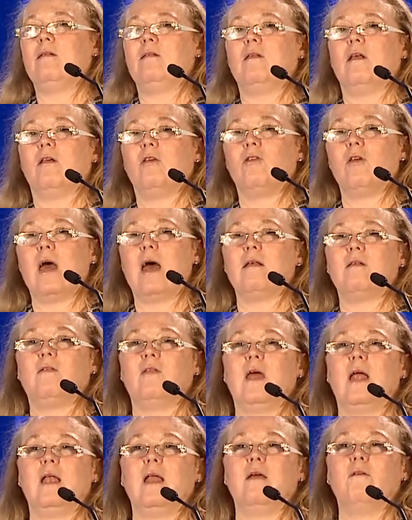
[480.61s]
suggests
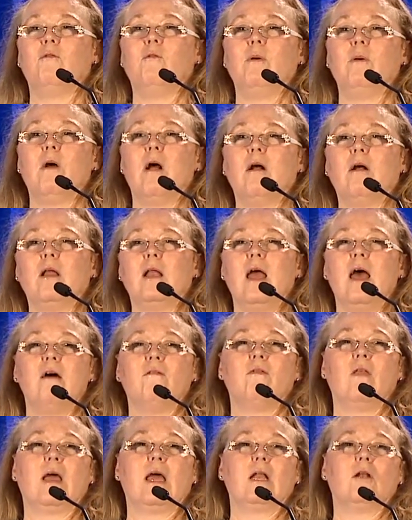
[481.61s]
that if we are going to
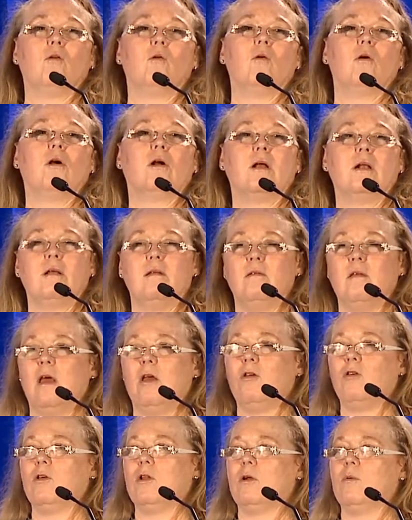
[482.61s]
have like an
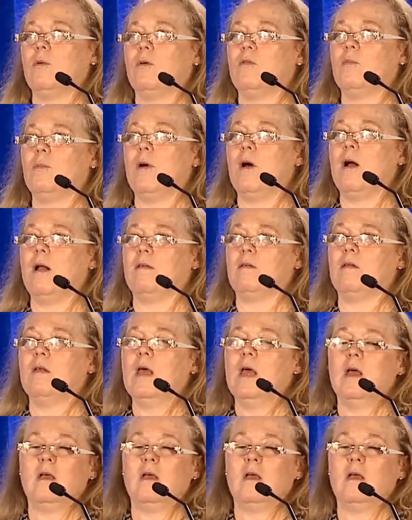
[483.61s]
organizational response,